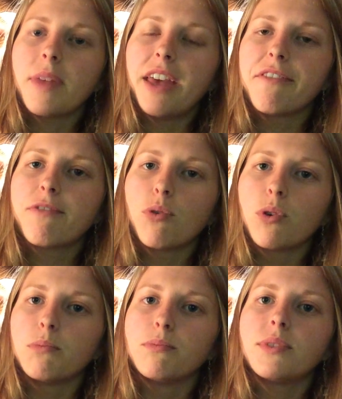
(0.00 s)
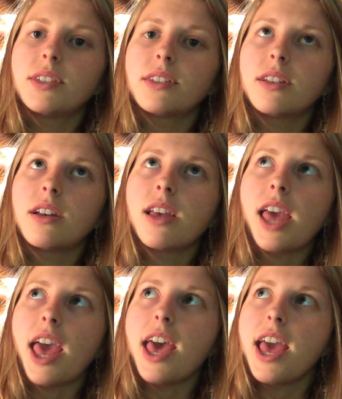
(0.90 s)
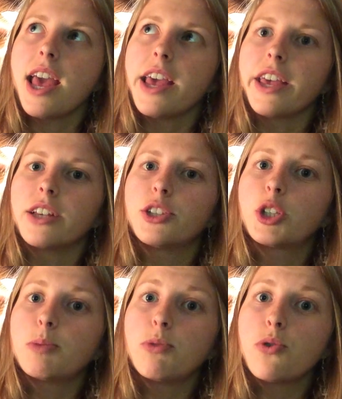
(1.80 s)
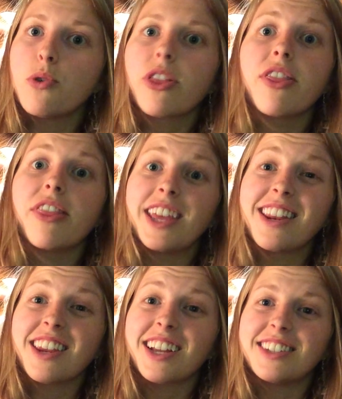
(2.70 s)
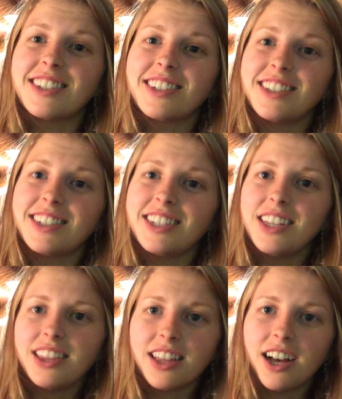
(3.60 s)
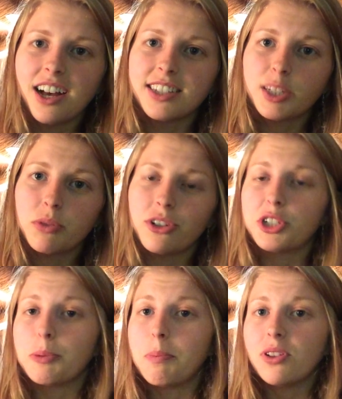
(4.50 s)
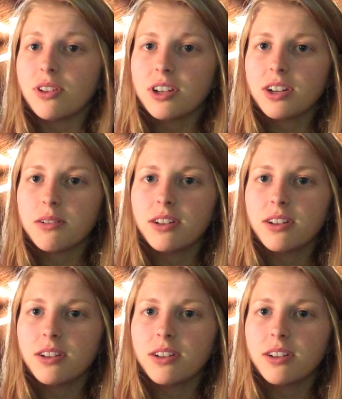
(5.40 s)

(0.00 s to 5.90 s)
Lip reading: it forms a smooth, thin consistency, similar to milk.